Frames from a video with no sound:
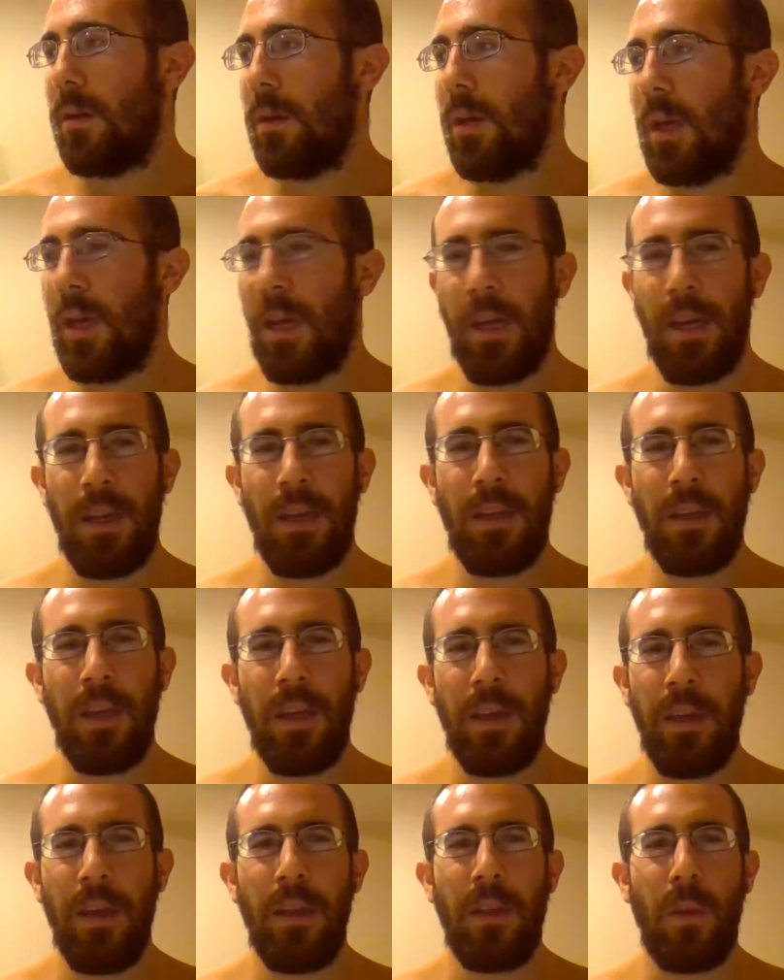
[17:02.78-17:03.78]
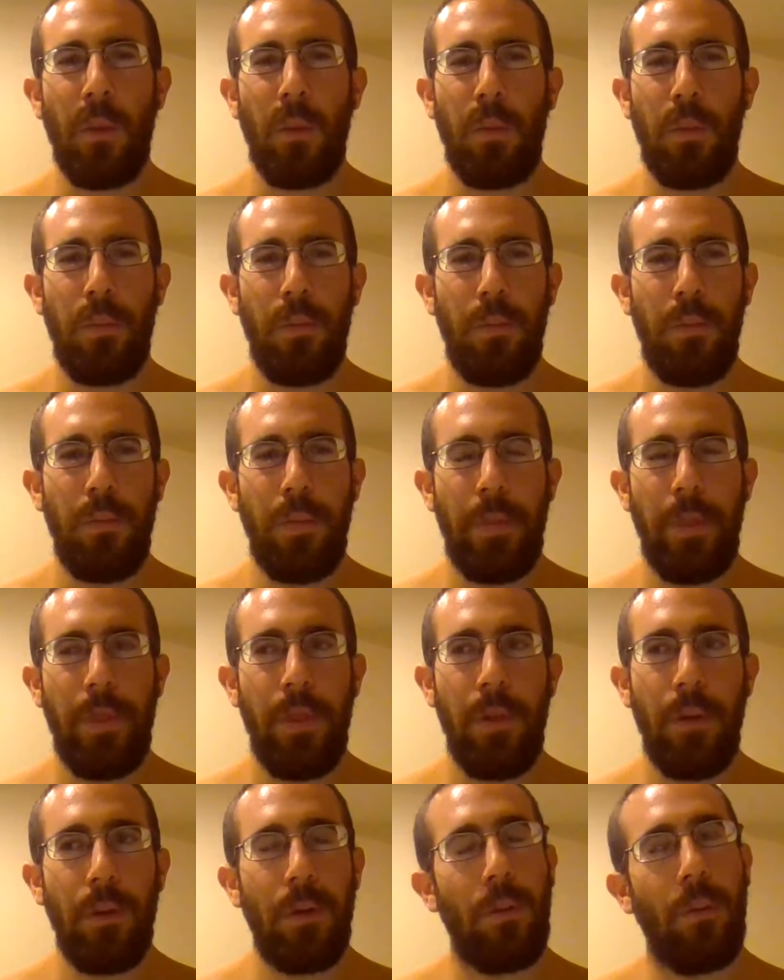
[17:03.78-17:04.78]
and the
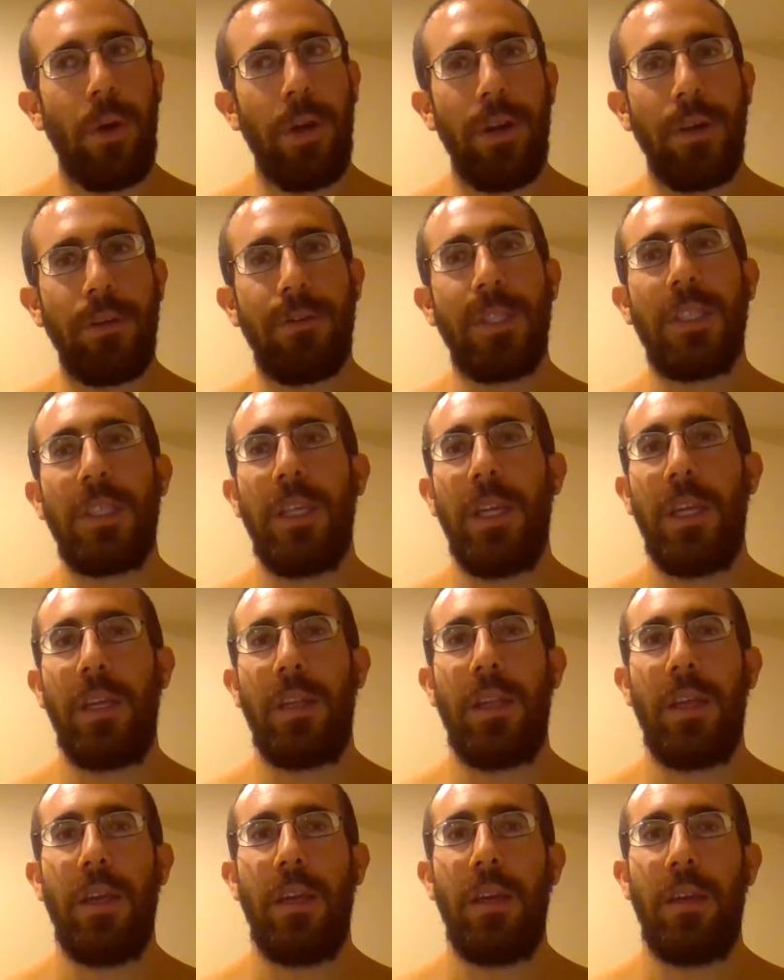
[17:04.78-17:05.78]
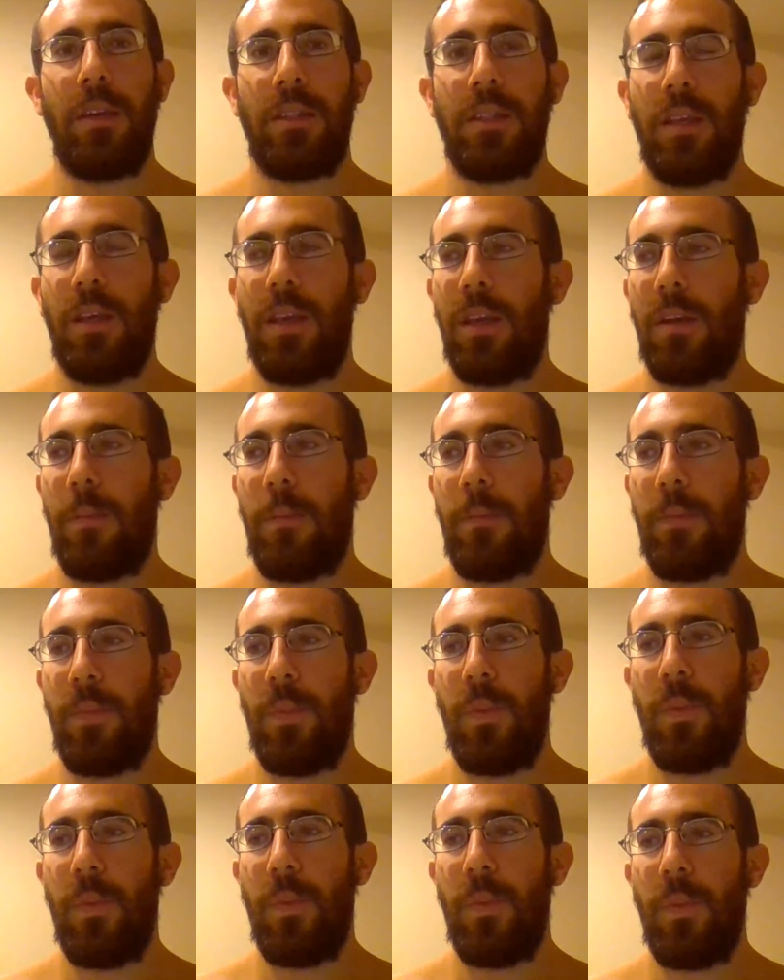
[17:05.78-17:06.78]
one interesting thing is like the
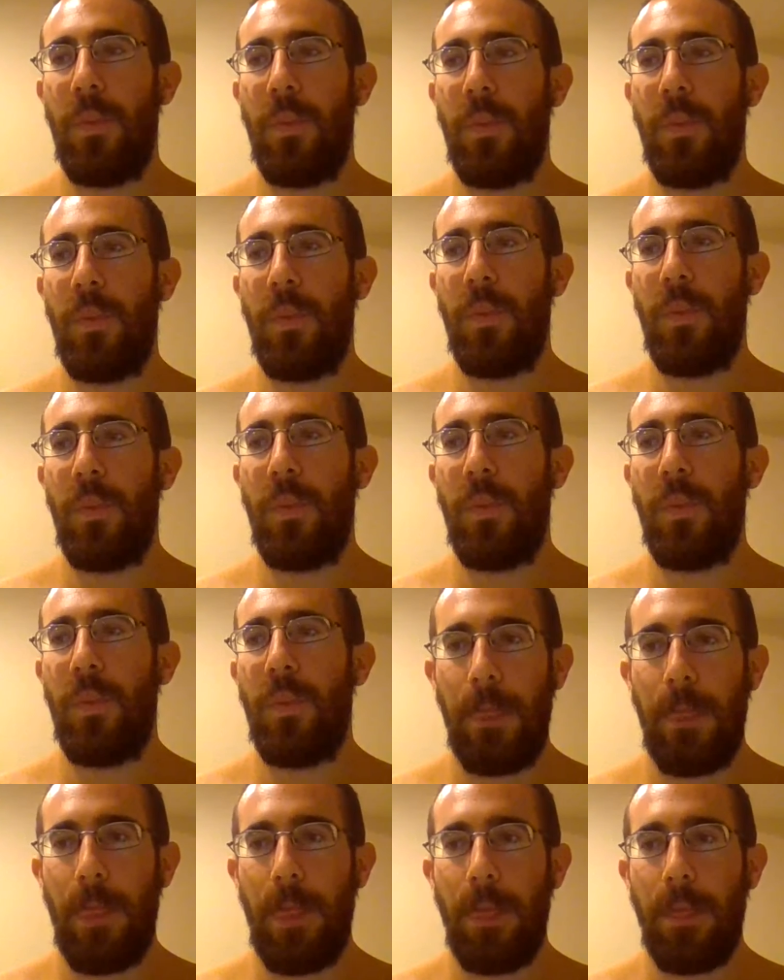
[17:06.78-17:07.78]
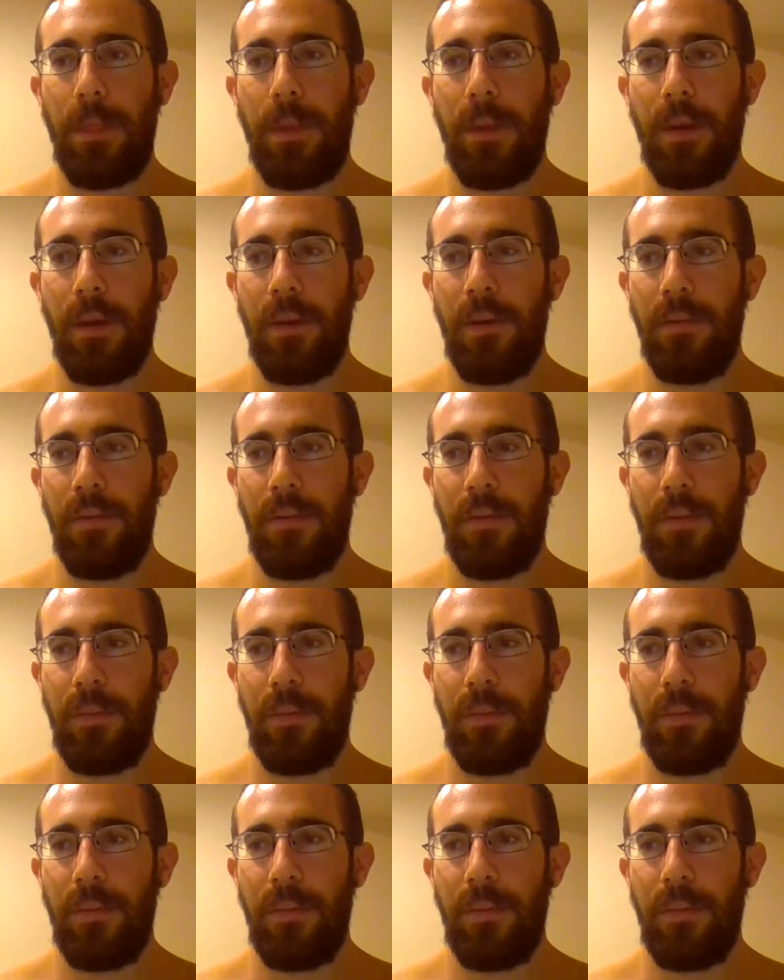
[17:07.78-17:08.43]
more I kind of